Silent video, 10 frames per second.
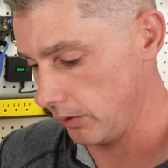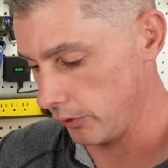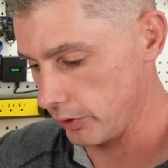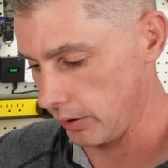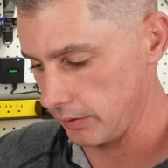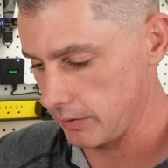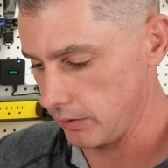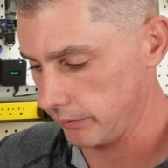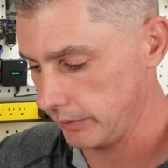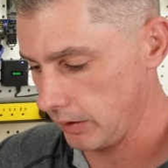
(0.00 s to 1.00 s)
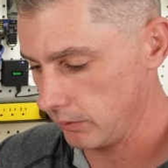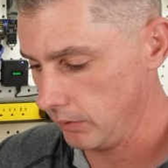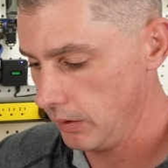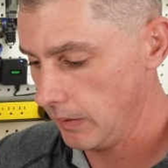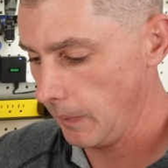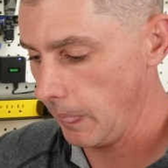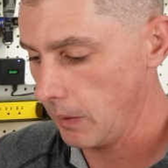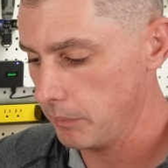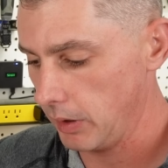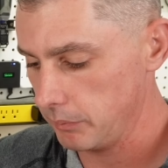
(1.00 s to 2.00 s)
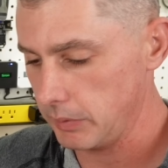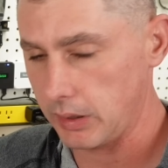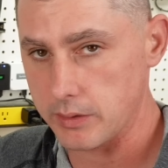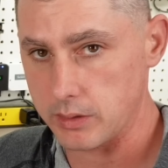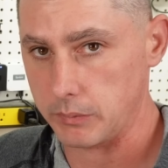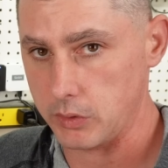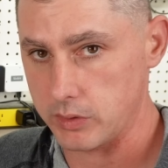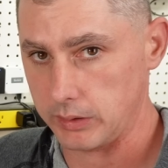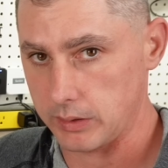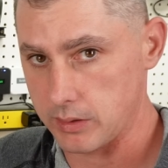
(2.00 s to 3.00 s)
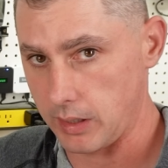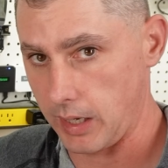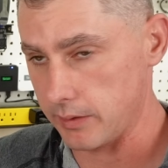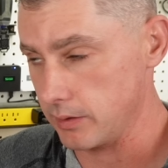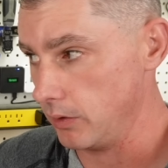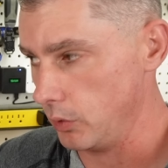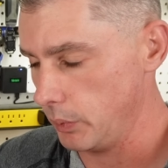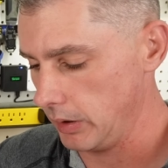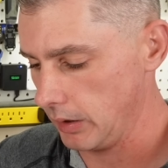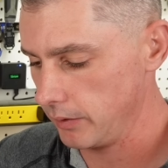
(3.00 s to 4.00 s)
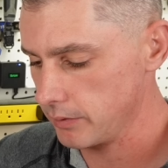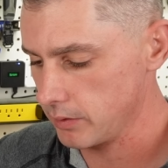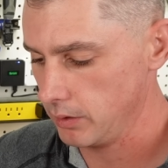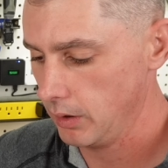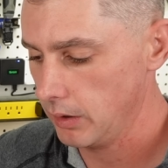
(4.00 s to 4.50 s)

it'll shut itself down. But because I'm using this as a UPS,